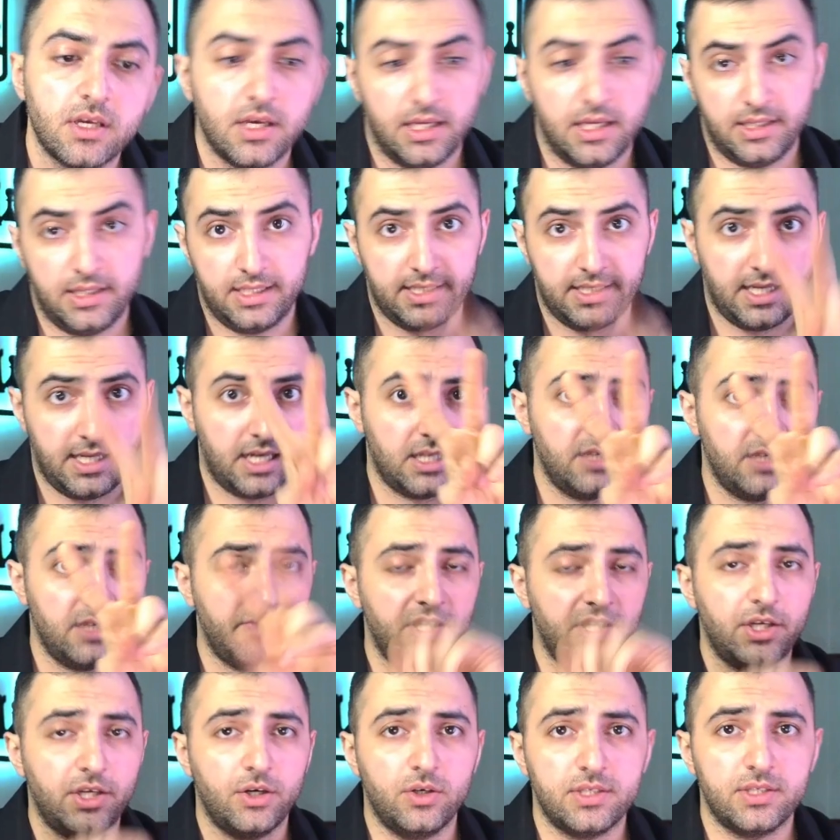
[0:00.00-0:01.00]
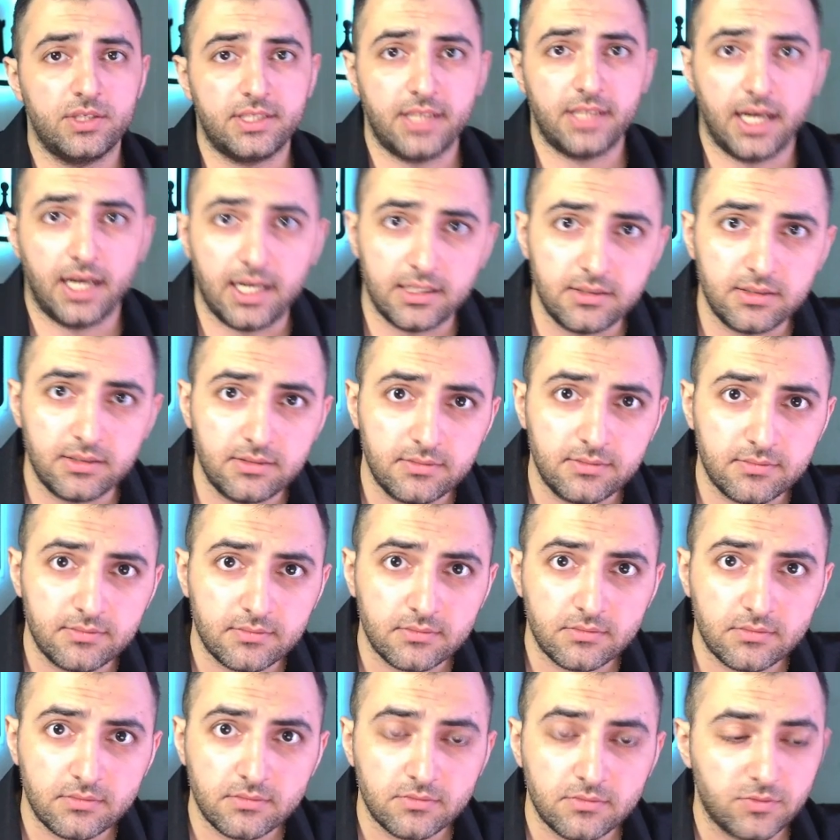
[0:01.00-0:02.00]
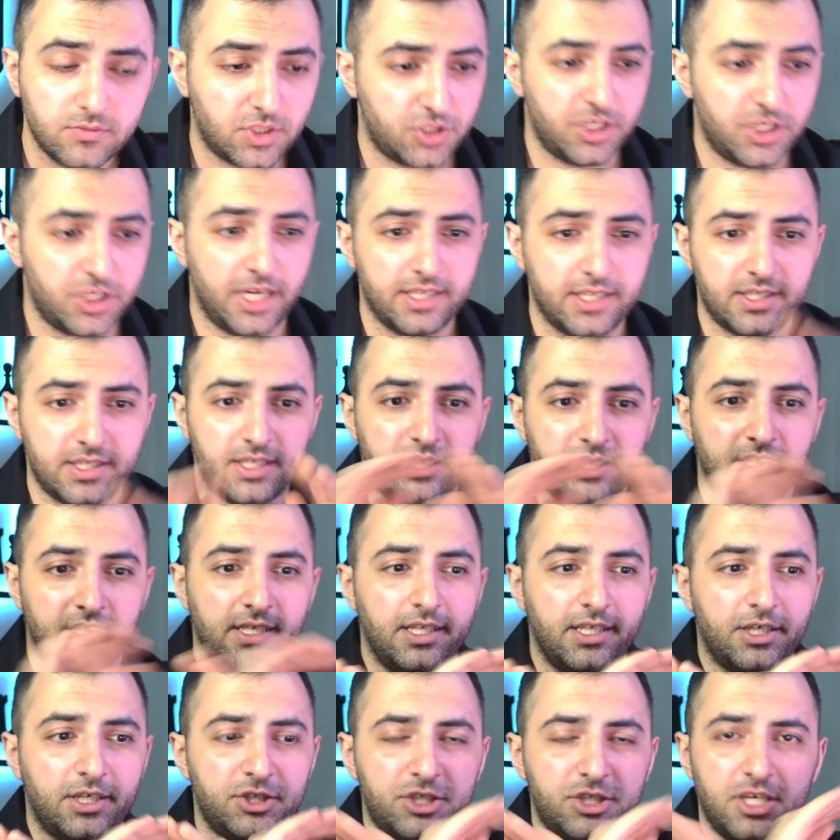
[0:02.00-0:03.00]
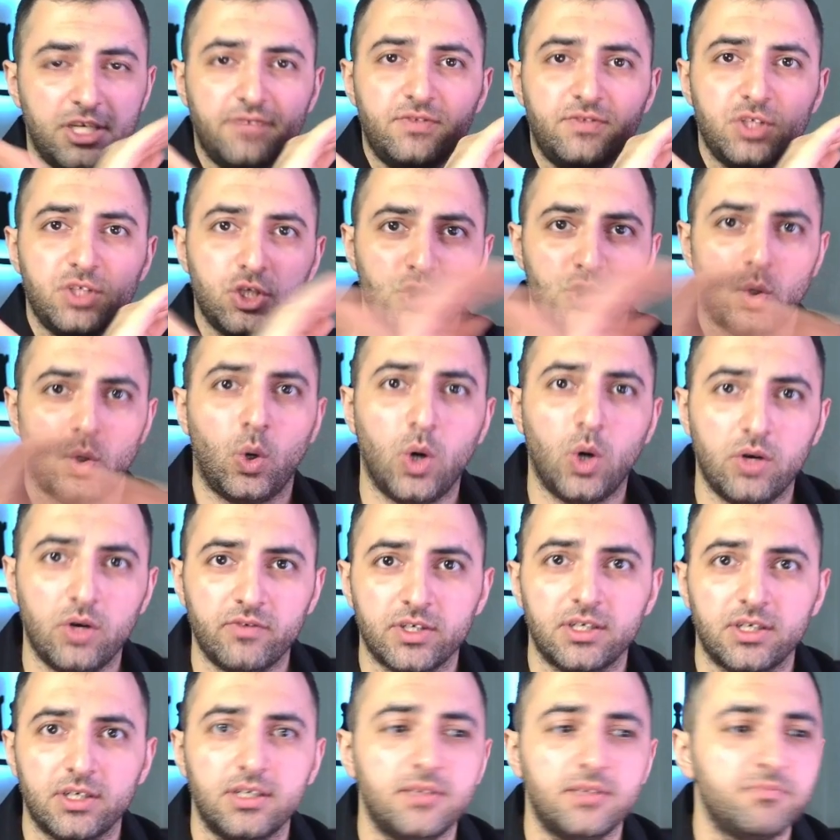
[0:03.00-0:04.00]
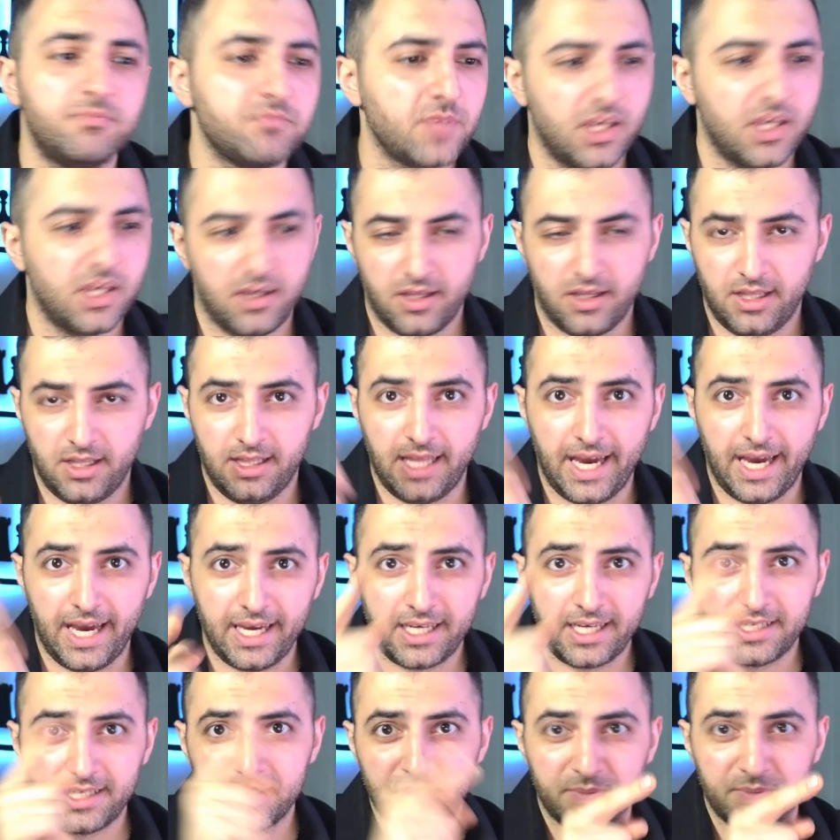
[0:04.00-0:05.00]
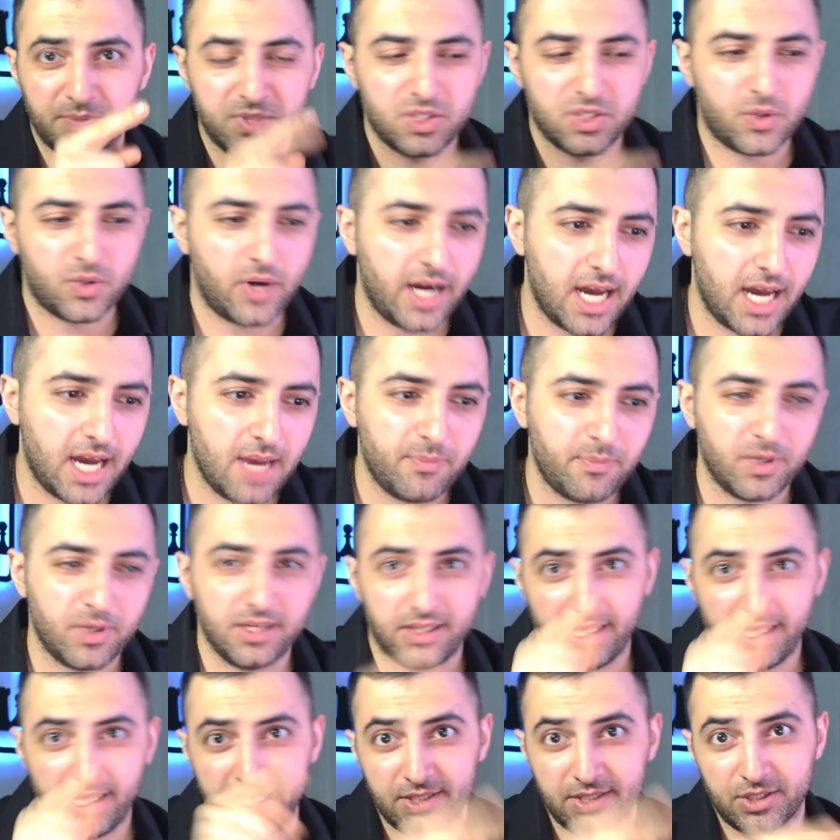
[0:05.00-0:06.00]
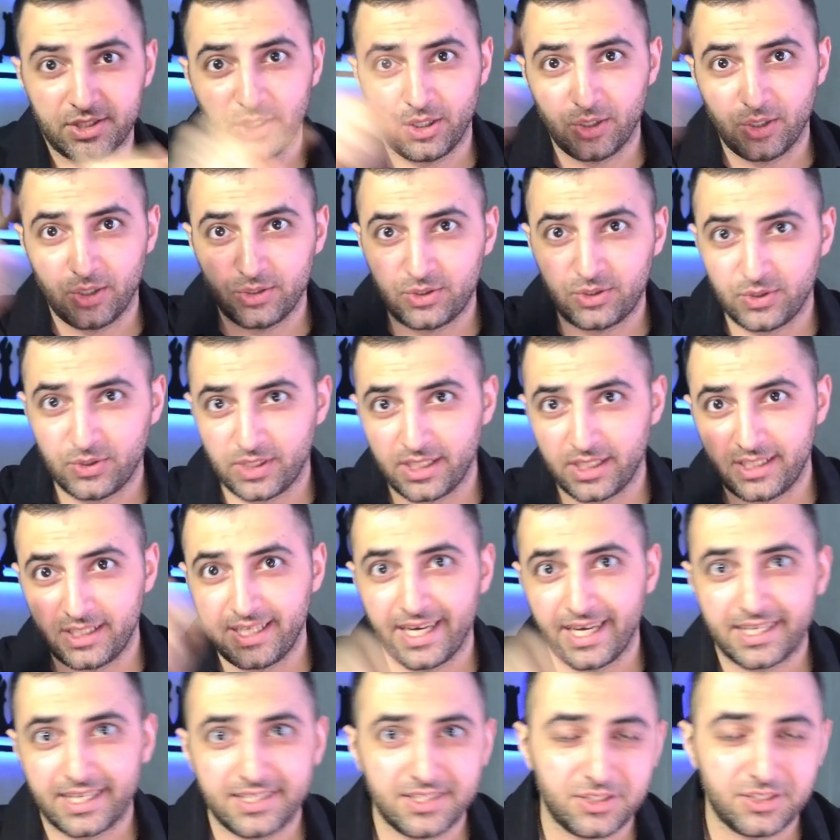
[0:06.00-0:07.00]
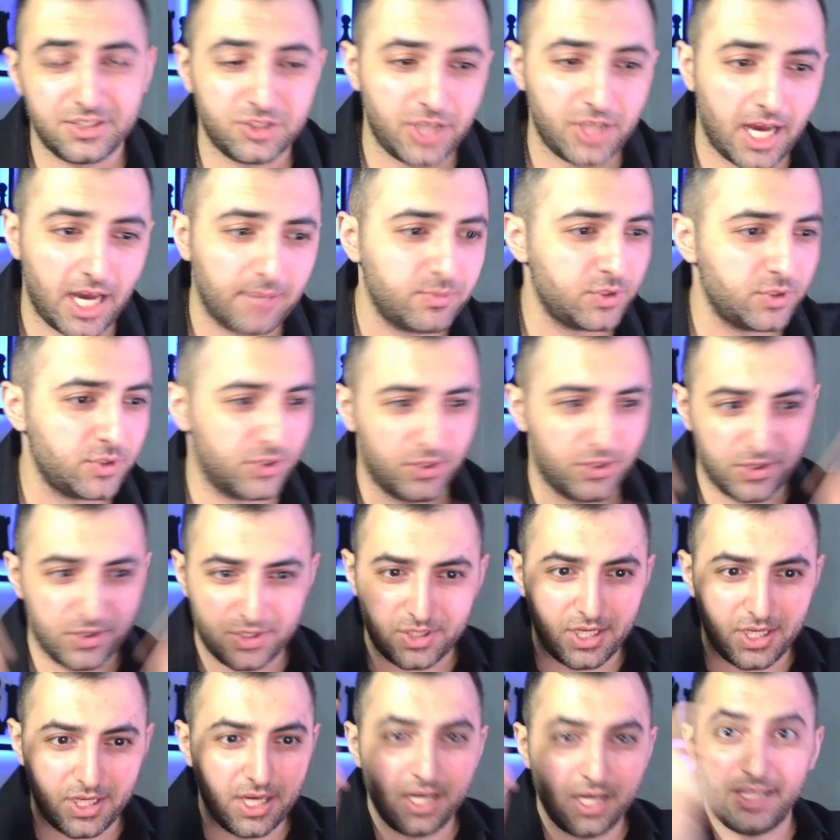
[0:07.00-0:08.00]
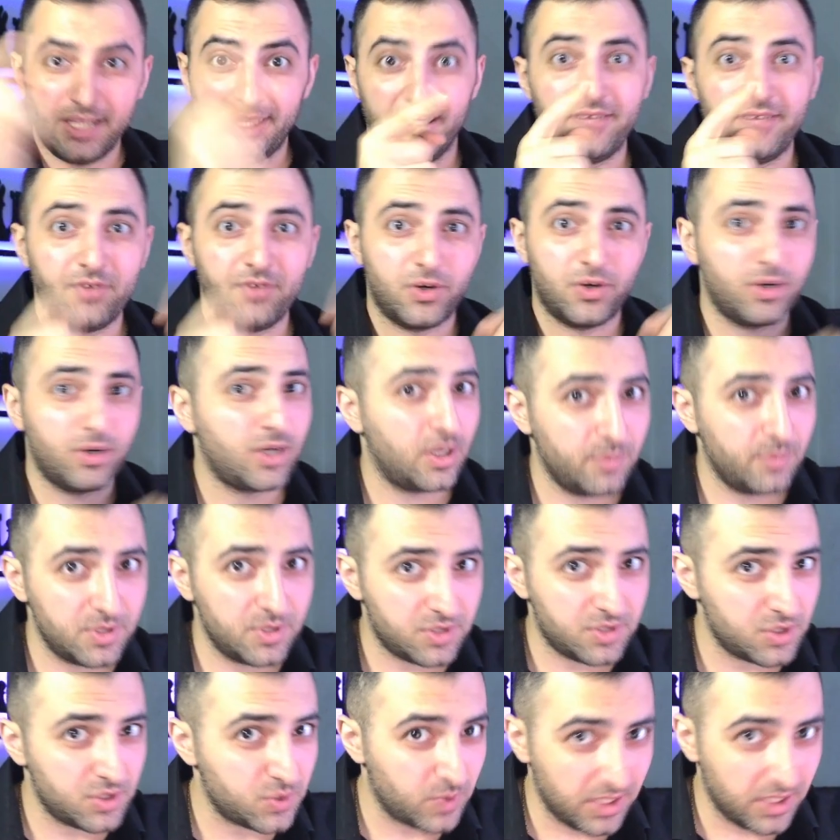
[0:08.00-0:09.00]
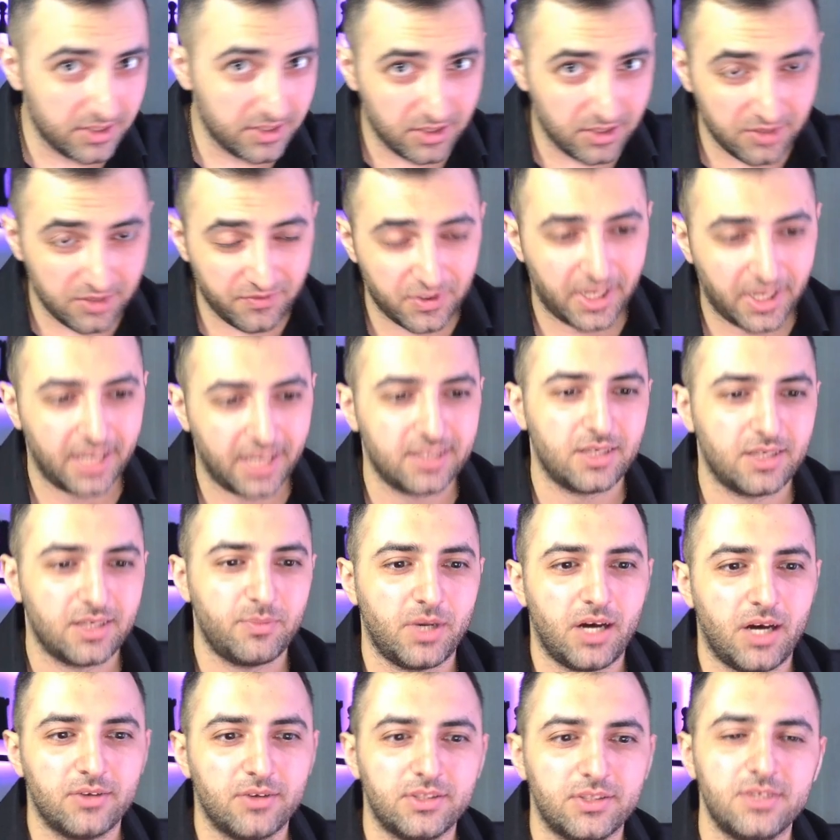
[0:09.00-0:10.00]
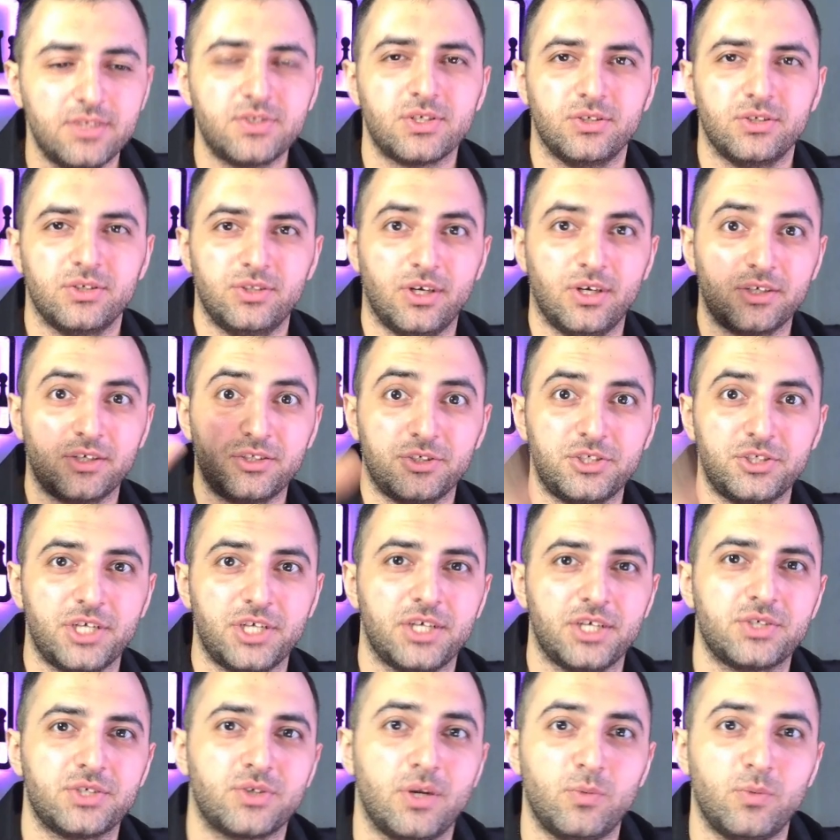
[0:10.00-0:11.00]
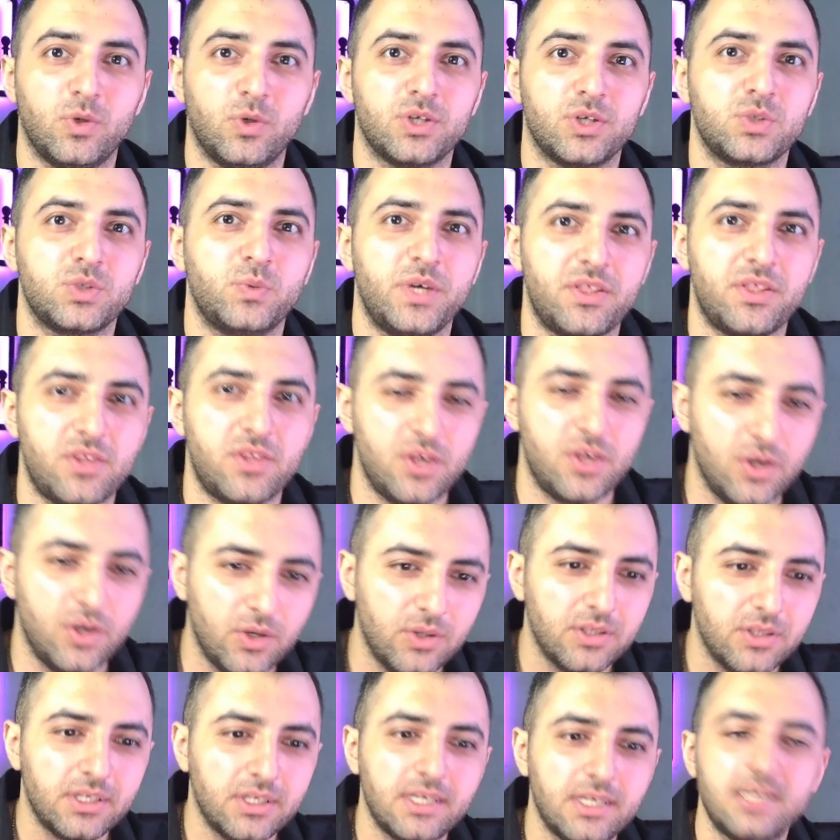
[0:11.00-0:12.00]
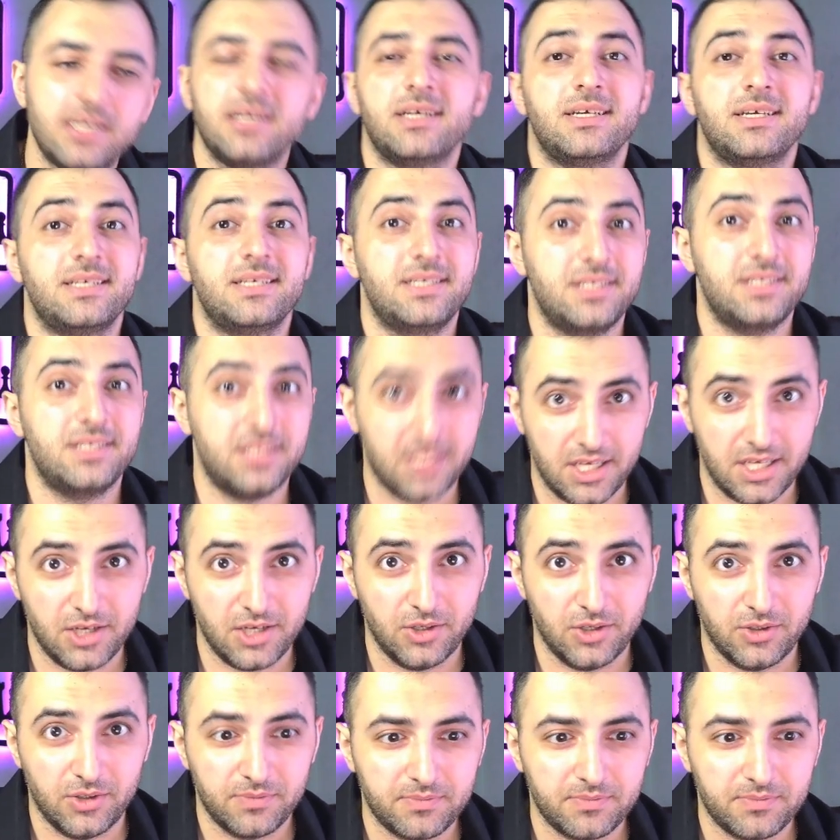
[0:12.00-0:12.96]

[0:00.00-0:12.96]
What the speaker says: The second video is done. The chess clinic shift is over. Like, subscribe, and let's go to the next chapters. Leave your comments as well. Don't forget about it. So Dr. Chess Rob was with you. See you.